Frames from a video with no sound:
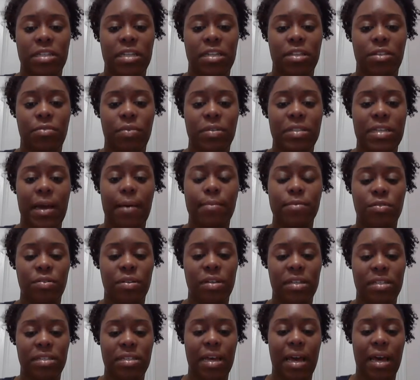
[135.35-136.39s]
I did 3 times
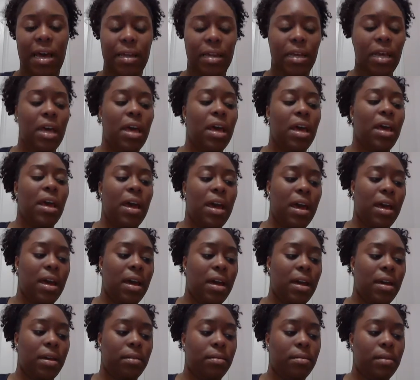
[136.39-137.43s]
on each side,
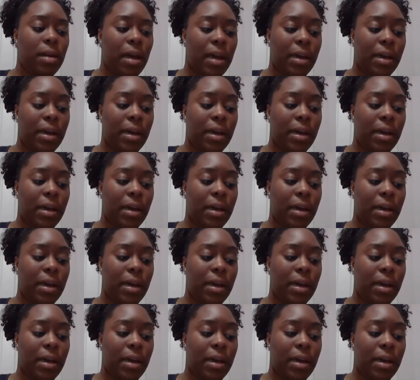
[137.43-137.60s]
and